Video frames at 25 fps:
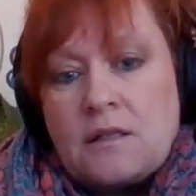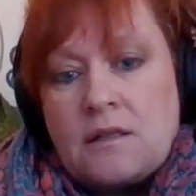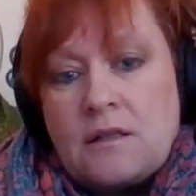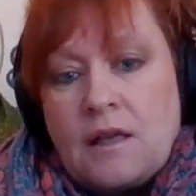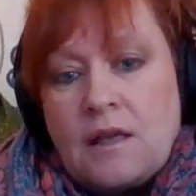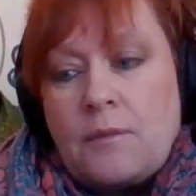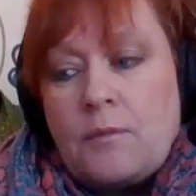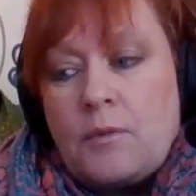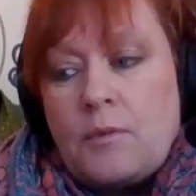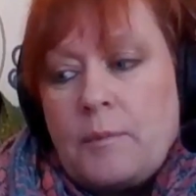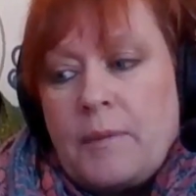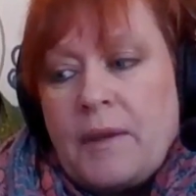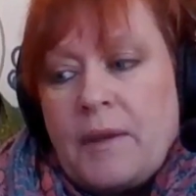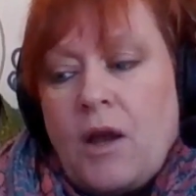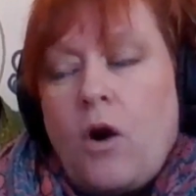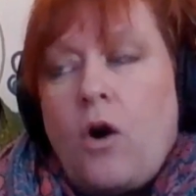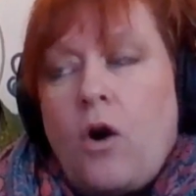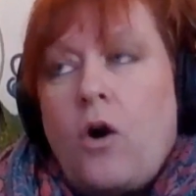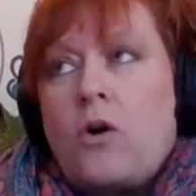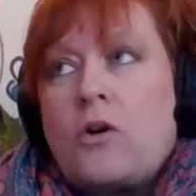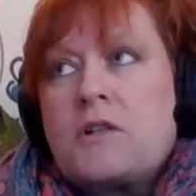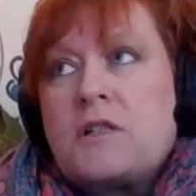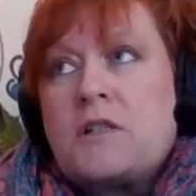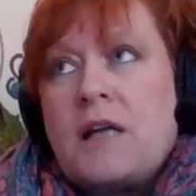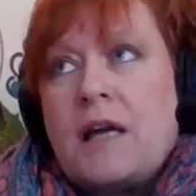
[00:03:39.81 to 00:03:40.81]
They will be
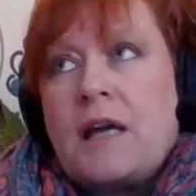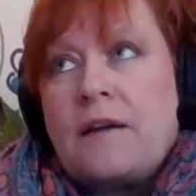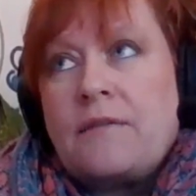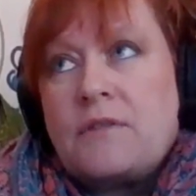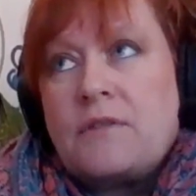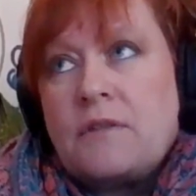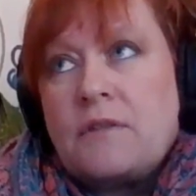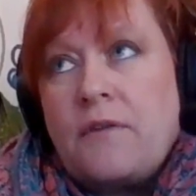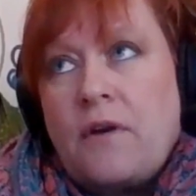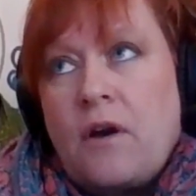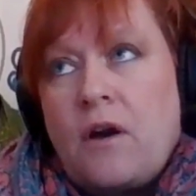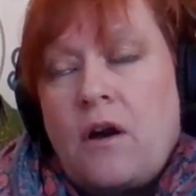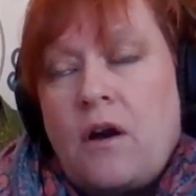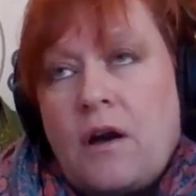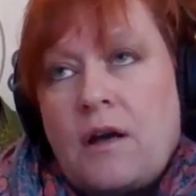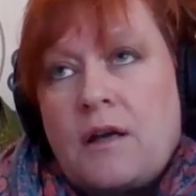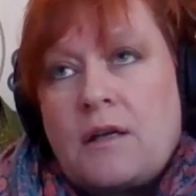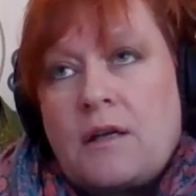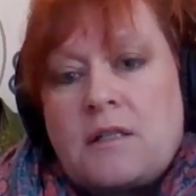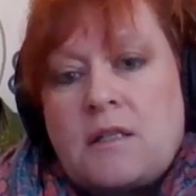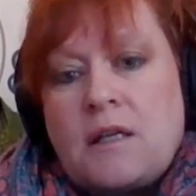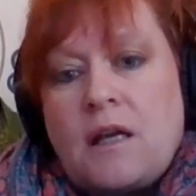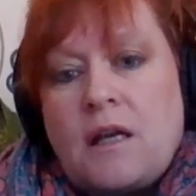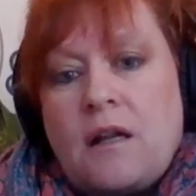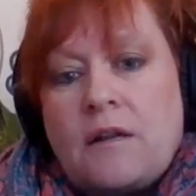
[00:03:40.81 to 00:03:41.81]
octaves of our
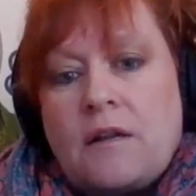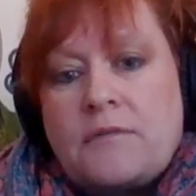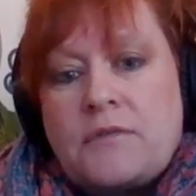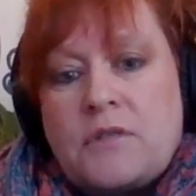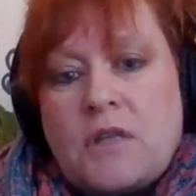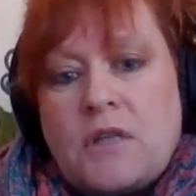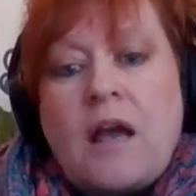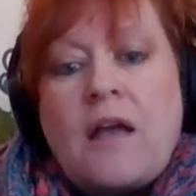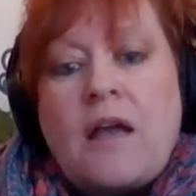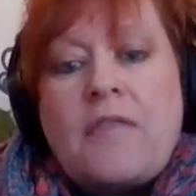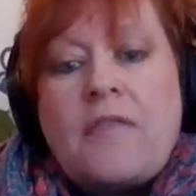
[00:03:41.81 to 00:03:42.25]
higher selves.